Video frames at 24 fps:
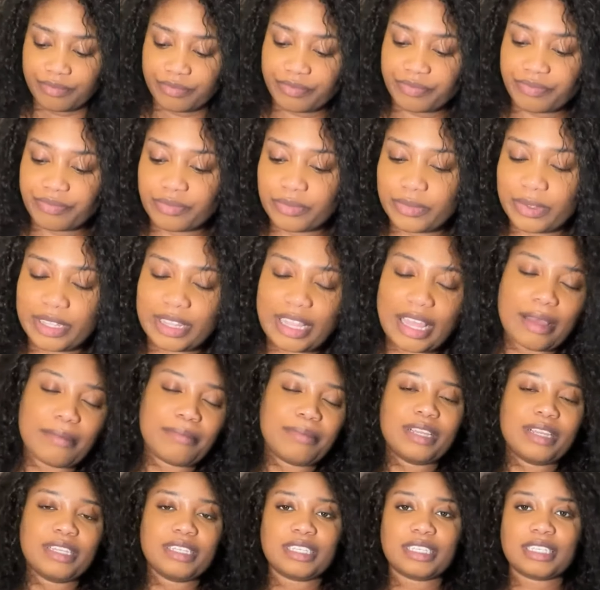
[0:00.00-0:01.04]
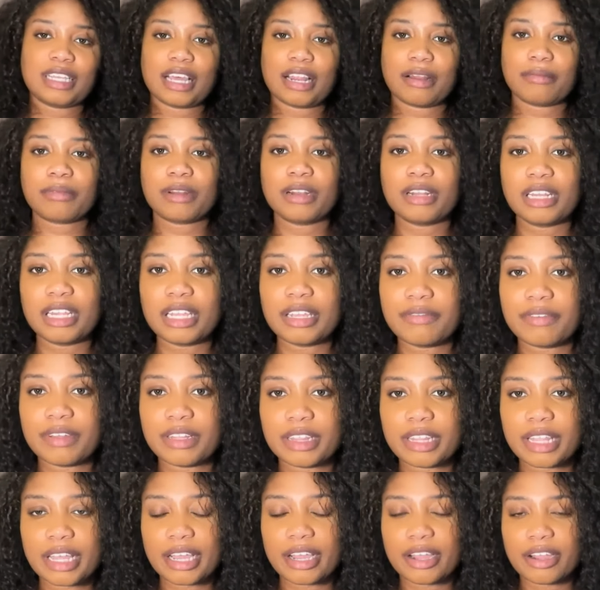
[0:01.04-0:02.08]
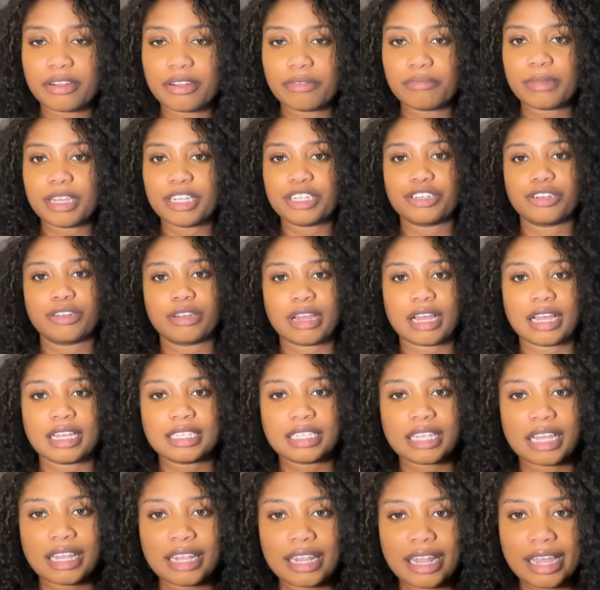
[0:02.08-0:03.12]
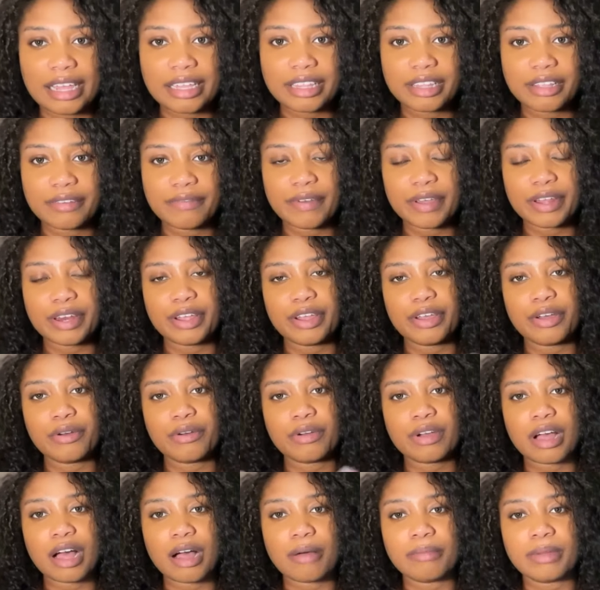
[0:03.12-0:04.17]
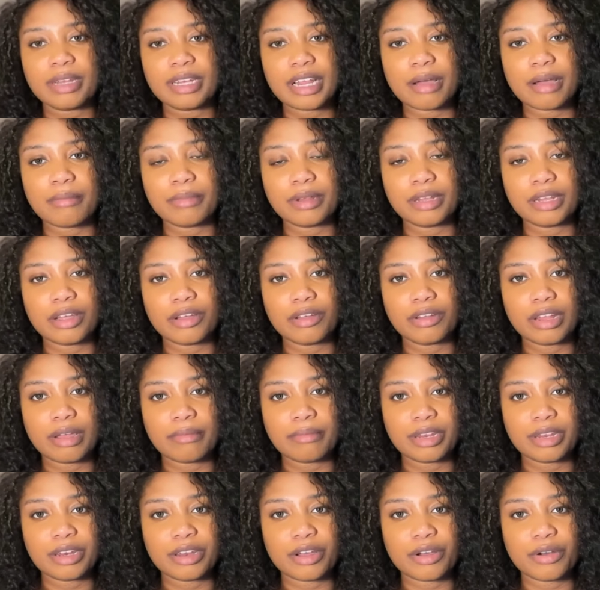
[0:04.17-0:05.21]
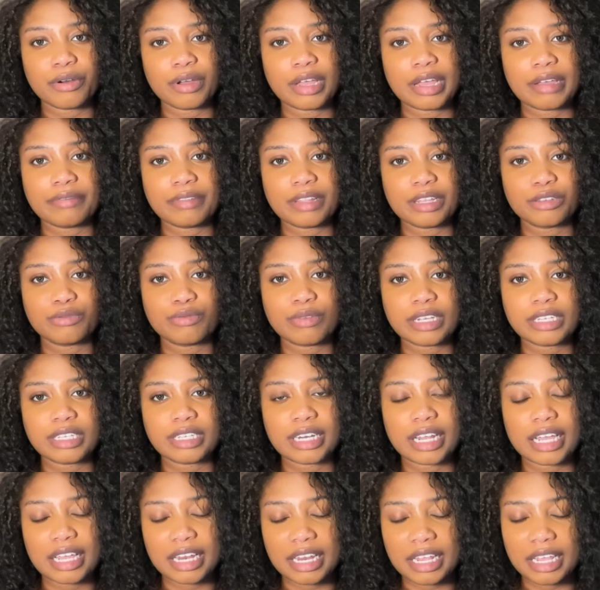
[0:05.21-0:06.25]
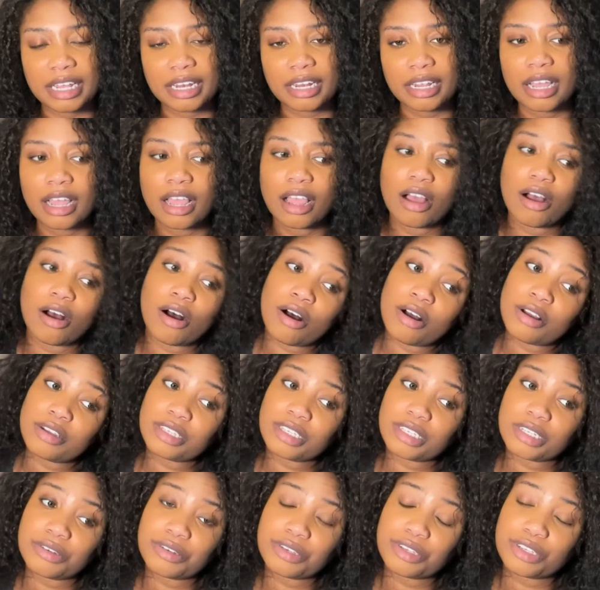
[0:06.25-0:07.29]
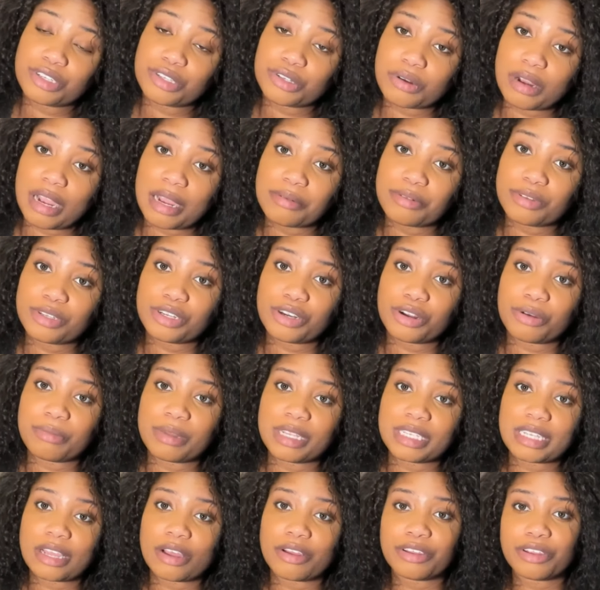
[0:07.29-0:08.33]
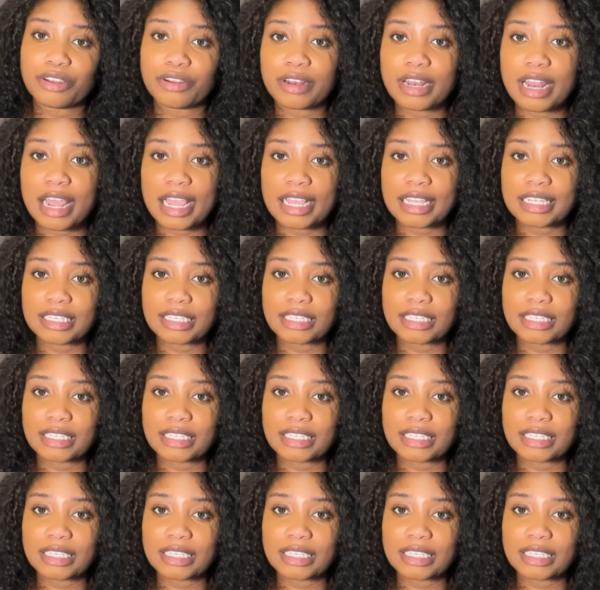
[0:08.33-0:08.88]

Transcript: With that being said, I'm going to leave it there. Make sure you guys like the video, comment down below, let me know if this resonated. Also, subscribe so you don't miss out on your next